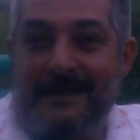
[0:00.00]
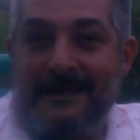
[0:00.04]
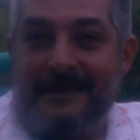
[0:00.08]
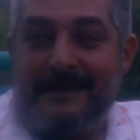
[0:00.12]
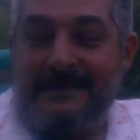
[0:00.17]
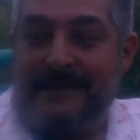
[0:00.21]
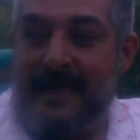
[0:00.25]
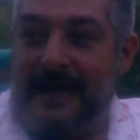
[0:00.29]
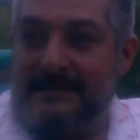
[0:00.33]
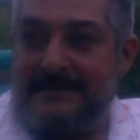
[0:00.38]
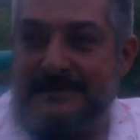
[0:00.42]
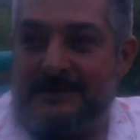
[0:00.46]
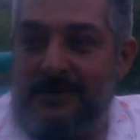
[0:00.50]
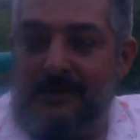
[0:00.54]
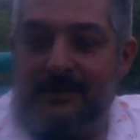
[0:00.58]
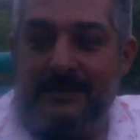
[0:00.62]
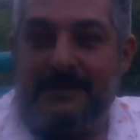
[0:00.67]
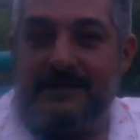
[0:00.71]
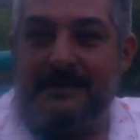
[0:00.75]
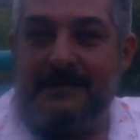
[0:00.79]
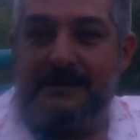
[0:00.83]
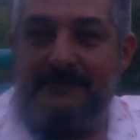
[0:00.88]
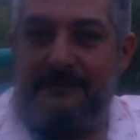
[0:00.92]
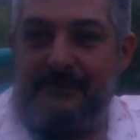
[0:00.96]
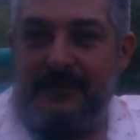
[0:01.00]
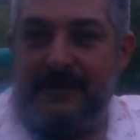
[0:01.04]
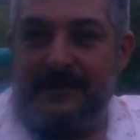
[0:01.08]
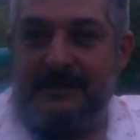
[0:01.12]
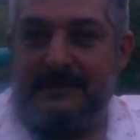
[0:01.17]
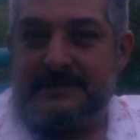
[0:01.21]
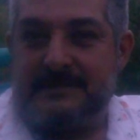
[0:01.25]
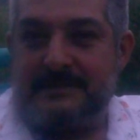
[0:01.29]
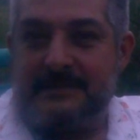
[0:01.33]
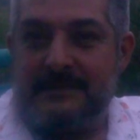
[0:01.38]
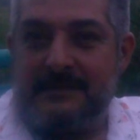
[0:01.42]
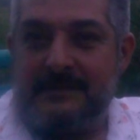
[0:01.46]
That's the only
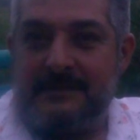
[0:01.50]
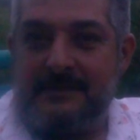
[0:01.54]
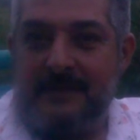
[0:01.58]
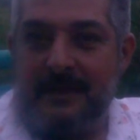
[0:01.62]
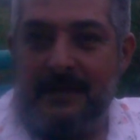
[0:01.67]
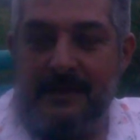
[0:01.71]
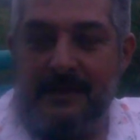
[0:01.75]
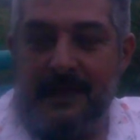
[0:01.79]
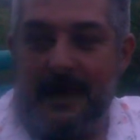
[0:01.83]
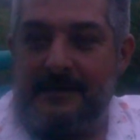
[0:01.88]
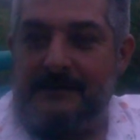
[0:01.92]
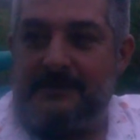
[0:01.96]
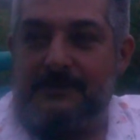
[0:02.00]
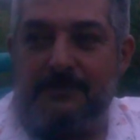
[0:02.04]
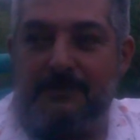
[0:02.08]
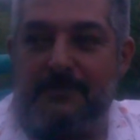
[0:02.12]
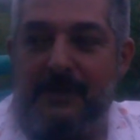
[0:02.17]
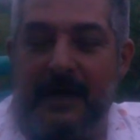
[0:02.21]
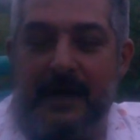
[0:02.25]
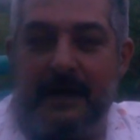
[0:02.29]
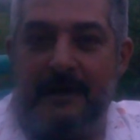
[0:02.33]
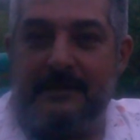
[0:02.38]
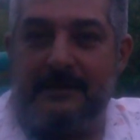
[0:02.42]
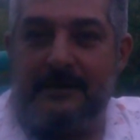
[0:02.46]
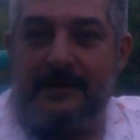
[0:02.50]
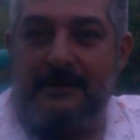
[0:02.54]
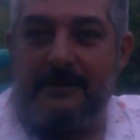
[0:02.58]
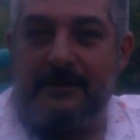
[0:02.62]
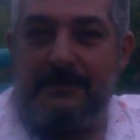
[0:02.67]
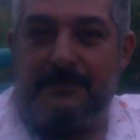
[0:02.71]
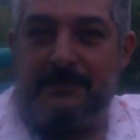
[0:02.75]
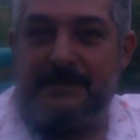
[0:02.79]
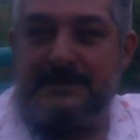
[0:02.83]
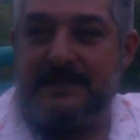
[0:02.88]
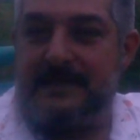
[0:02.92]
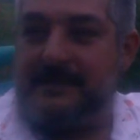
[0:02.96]
difference. They like to pay their
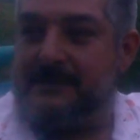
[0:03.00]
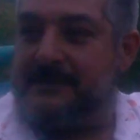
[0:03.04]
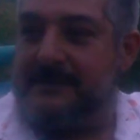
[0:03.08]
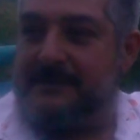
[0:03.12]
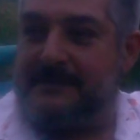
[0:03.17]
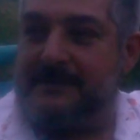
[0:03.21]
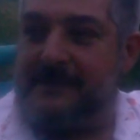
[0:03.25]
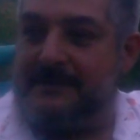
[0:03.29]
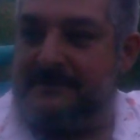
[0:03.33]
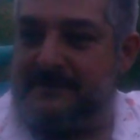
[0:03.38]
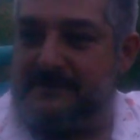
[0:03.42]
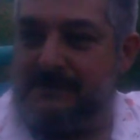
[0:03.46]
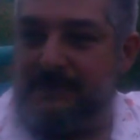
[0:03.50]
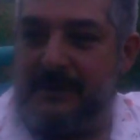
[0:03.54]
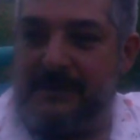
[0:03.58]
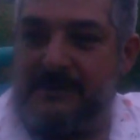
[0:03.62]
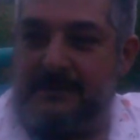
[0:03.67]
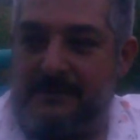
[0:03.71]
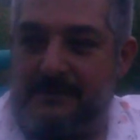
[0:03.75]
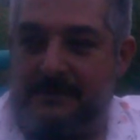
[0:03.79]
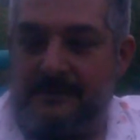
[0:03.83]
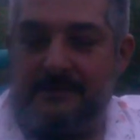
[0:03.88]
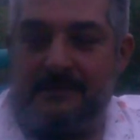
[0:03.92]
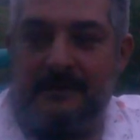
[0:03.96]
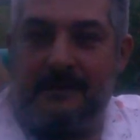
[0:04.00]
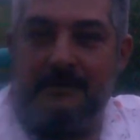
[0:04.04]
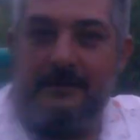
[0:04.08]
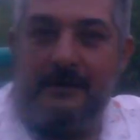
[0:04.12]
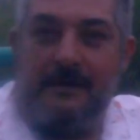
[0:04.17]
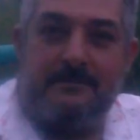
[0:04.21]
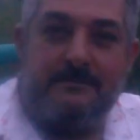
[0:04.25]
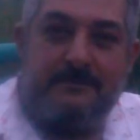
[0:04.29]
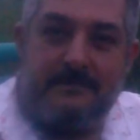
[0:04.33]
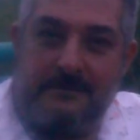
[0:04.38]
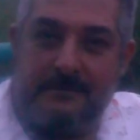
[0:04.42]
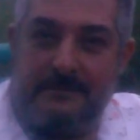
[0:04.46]
representatives, but uh,
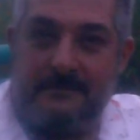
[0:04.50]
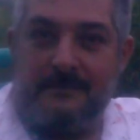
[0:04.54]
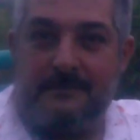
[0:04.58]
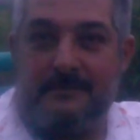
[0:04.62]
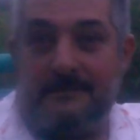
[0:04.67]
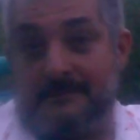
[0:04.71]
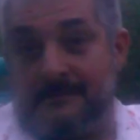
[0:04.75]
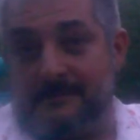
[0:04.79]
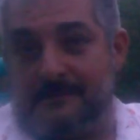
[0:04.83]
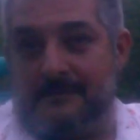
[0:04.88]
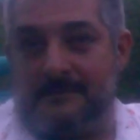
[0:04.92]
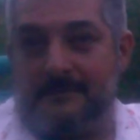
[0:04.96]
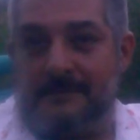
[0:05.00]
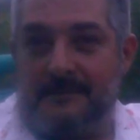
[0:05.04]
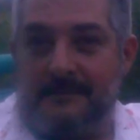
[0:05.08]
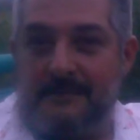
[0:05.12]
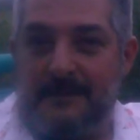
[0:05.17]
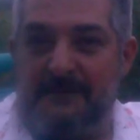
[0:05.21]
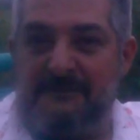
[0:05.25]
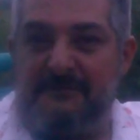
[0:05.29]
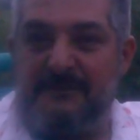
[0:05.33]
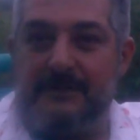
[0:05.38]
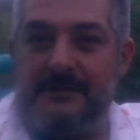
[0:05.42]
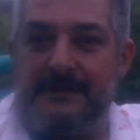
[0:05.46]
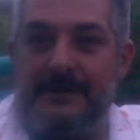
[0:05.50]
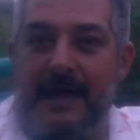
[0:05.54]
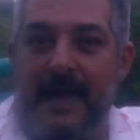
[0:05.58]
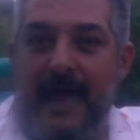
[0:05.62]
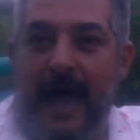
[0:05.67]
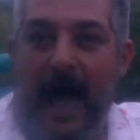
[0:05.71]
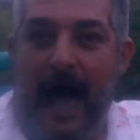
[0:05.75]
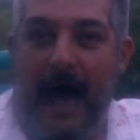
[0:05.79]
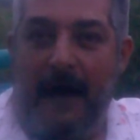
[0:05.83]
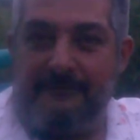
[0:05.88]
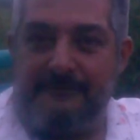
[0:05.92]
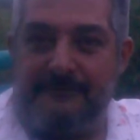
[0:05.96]
they feel they
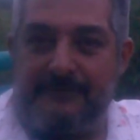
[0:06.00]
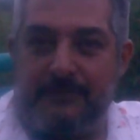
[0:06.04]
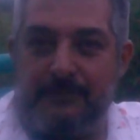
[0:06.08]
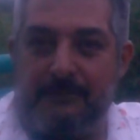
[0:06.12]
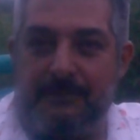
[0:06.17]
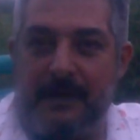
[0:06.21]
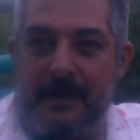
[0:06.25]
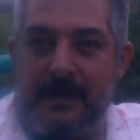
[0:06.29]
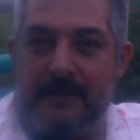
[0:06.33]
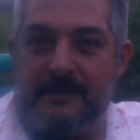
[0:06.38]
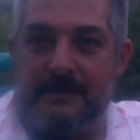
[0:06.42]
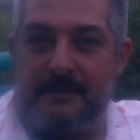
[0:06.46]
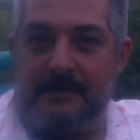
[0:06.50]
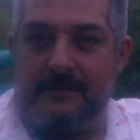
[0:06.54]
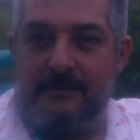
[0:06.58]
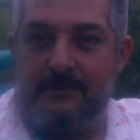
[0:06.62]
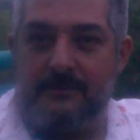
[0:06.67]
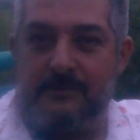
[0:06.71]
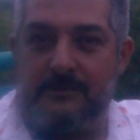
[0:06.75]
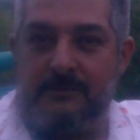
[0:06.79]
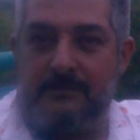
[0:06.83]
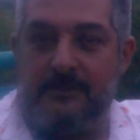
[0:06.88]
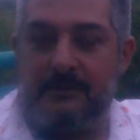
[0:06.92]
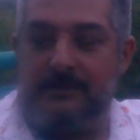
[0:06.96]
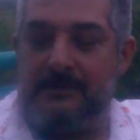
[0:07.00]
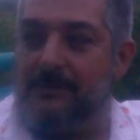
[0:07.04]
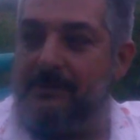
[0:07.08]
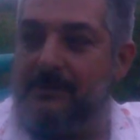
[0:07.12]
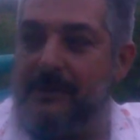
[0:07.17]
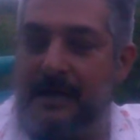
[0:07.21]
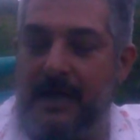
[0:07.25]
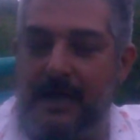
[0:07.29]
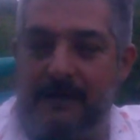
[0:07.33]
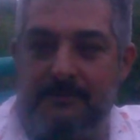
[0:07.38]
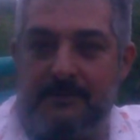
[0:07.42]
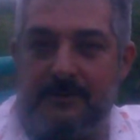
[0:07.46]
have to pay the, the, the
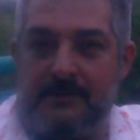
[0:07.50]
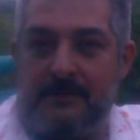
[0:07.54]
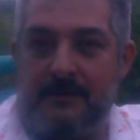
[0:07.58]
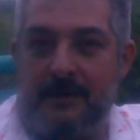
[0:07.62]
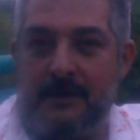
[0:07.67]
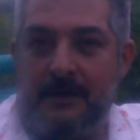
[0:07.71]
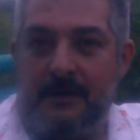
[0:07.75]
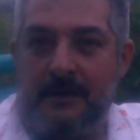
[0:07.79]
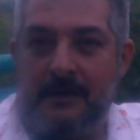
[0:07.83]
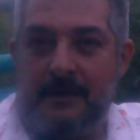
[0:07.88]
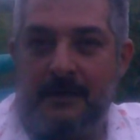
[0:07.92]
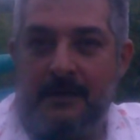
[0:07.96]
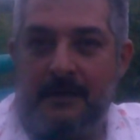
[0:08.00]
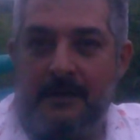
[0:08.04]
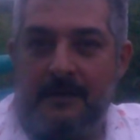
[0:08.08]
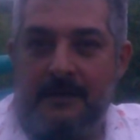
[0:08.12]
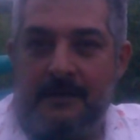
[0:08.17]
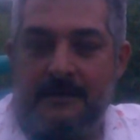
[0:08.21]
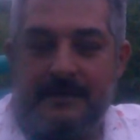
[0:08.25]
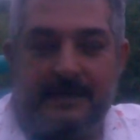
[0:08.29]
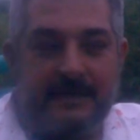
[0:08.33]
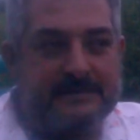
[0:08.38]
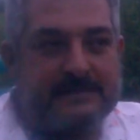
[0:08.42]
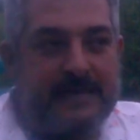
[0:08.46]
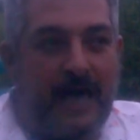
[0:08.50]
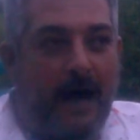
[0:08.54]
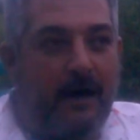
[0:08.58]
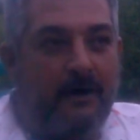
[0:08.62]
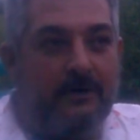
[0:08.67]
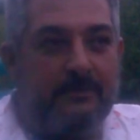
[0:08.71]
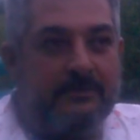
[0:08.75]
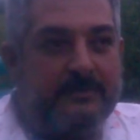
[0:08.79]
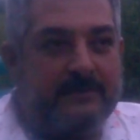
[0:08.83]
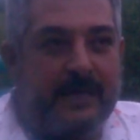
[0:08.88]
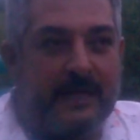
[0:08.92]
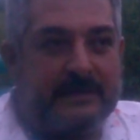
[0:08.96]
labor. That's
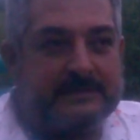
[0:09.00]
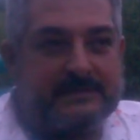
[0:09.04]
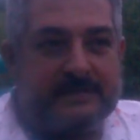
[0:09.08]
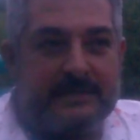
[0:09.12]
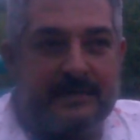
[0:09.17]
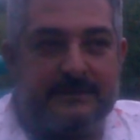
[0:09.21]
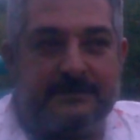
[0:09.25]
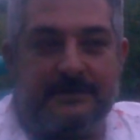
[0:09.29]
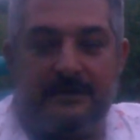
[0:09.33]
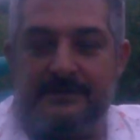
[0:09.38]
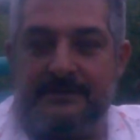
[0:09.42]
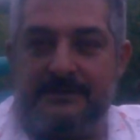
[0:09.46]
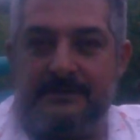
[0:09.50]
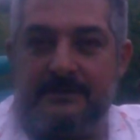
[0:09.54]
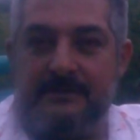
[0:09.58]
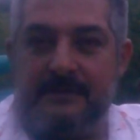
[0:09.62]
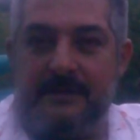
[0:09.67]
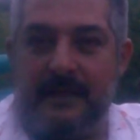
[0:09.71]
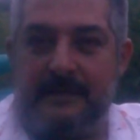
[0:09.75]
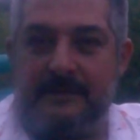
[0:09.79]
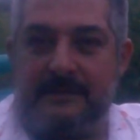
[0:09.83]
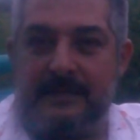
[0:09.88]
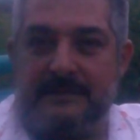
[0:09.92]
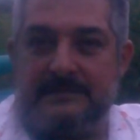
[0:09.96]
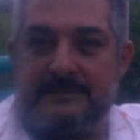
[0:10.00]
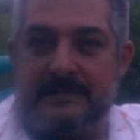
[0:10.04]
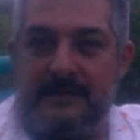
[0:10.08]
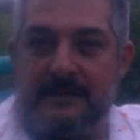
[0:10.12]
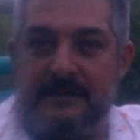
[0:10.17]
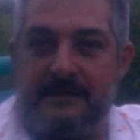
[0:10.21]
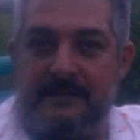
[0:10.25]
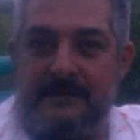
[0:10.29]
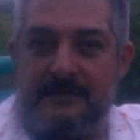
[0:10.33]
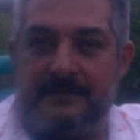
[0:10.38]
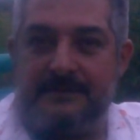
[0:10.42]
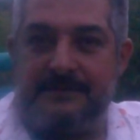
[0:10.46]
how. That's little. That, that's the
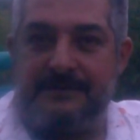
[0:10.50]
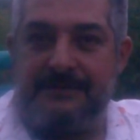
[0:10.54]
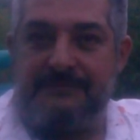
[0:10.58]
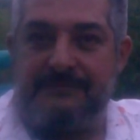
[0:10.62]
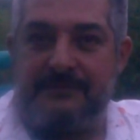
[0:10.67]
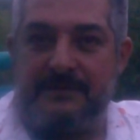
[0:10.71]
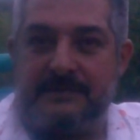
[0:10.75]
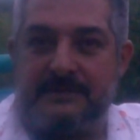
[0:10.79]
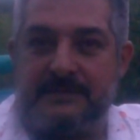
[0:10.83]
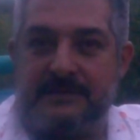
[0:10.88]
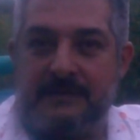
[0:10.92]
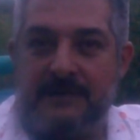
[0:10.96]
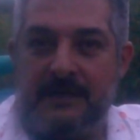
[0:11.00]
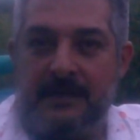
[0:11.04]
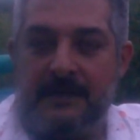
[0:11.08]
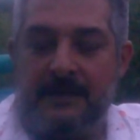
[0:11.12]
little difference.